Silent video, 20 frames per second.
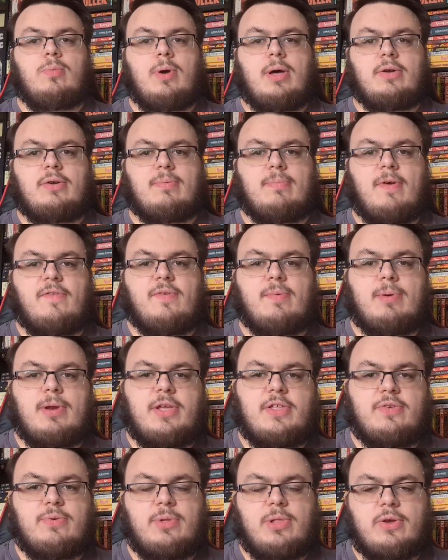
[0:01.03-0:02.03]
Welcome
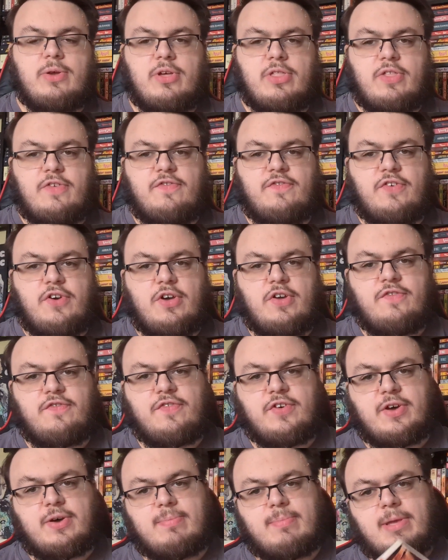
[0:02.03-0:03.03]
everybody to a look at the third
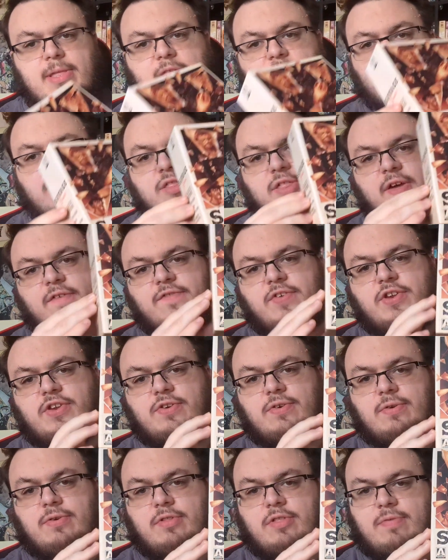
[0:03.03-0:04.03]
film in the
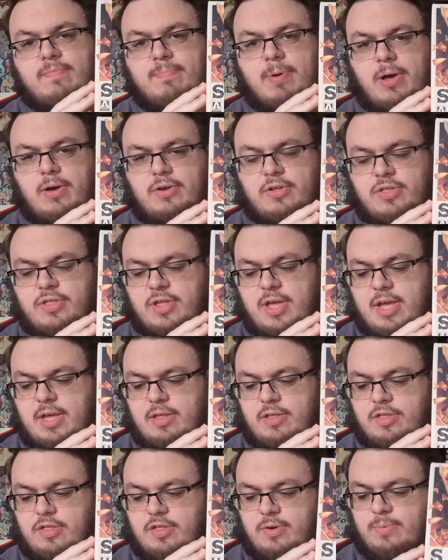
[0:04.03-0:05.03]
Savage Guns box
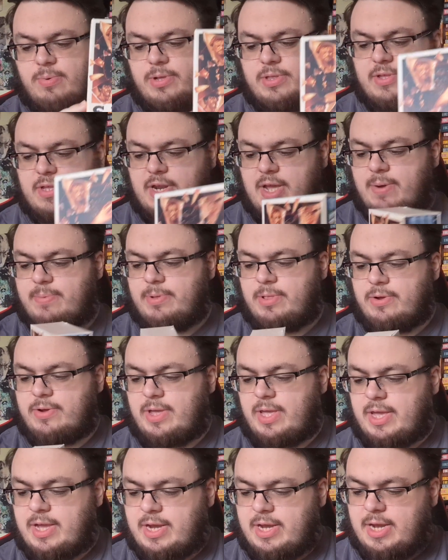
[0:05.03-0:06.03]
set. So we're, today we're
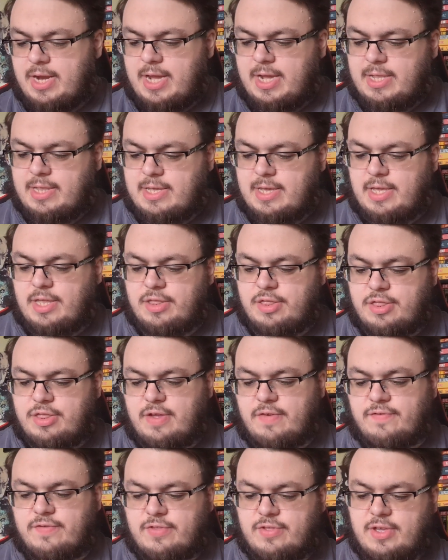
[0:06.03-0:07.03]
looking at nineteen
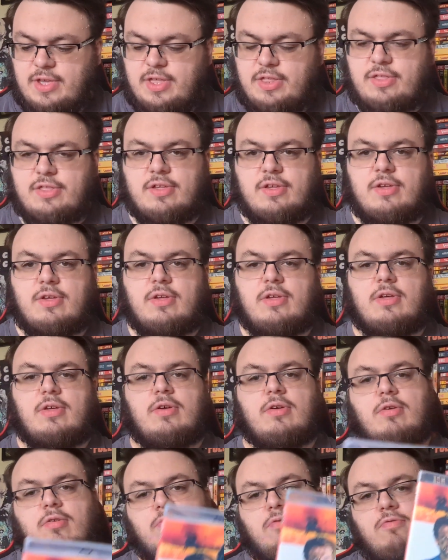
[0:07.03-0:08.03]
seventies
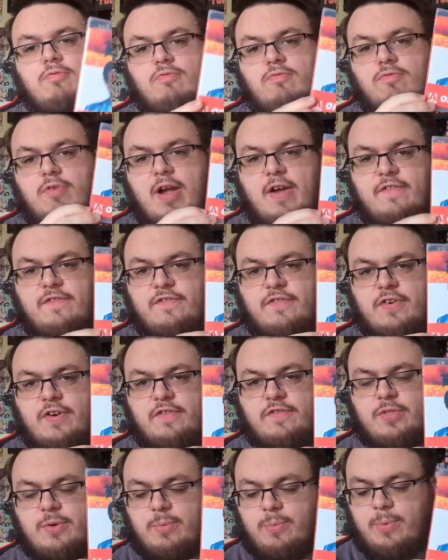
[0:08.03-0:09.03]
Wrath
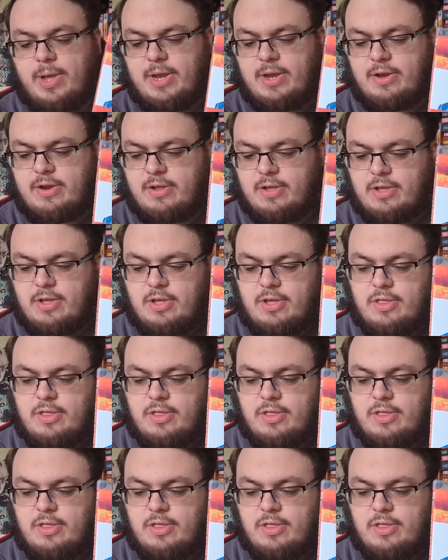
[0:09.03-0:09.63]
of the Wind.